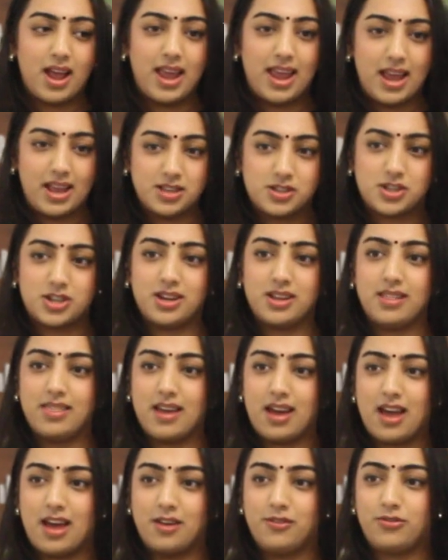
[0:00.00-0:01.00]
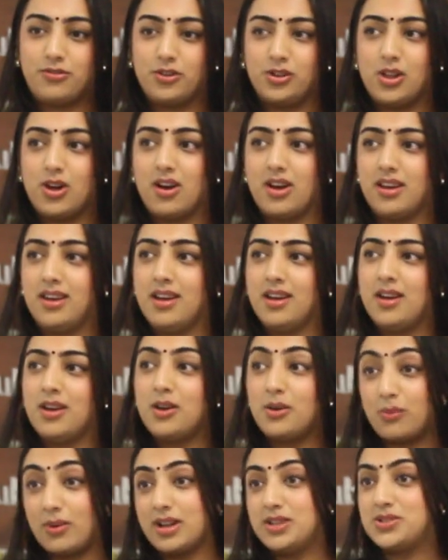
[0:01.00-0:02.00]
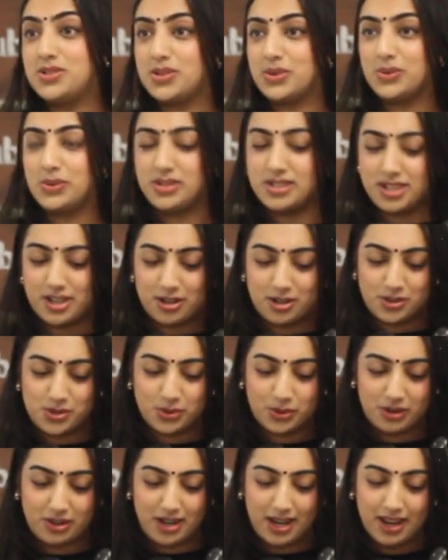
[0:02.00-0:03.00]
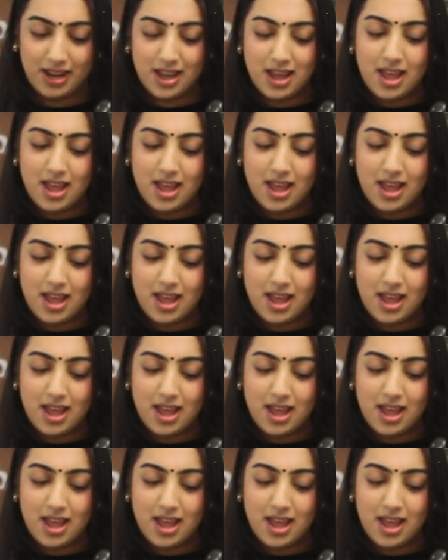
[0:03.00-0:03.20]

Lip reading: I enter that full-on red zone territory.